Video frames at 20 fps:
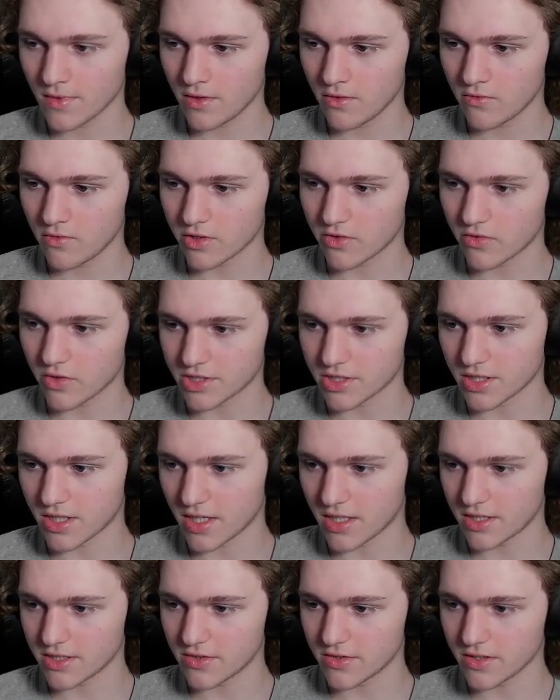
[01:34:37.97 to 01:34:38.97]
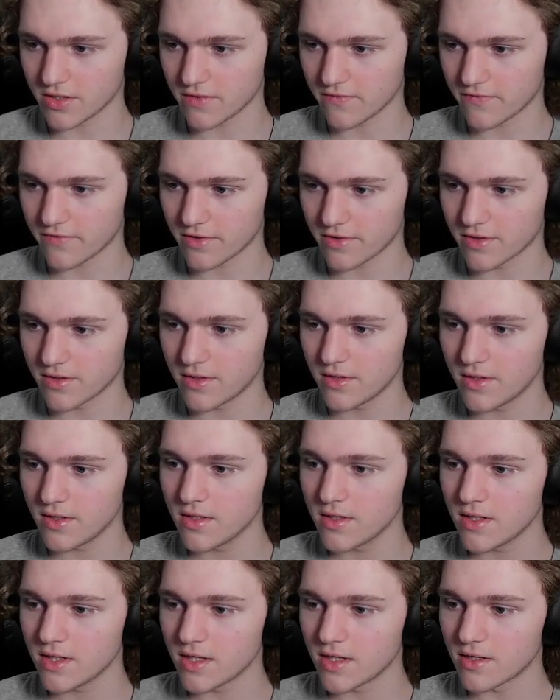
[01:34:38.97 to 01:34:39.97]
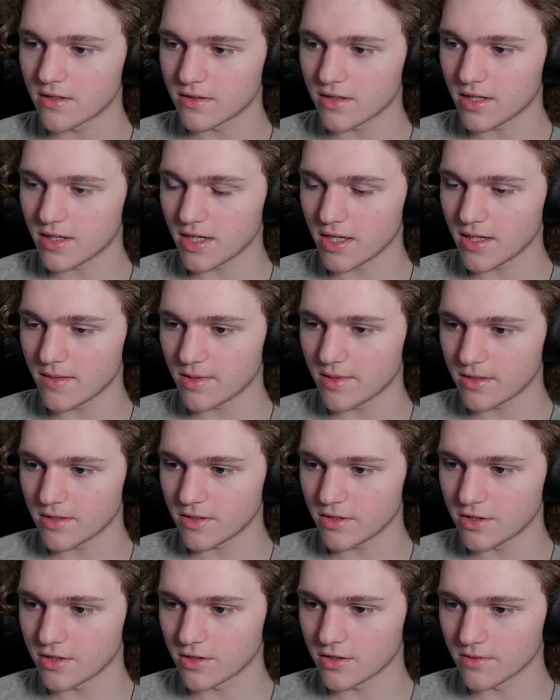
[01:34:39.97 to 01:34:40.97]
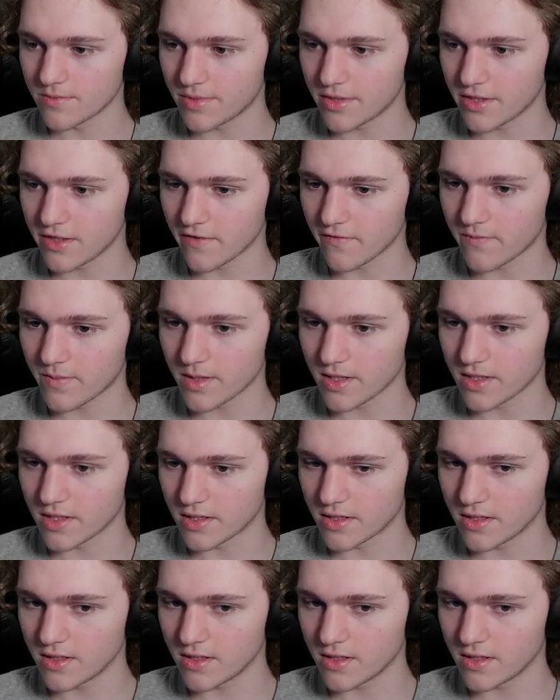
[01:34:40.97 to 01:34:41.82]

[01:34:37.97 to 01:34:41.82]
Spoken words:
Quick question, how did you think of your internet name and your PFP?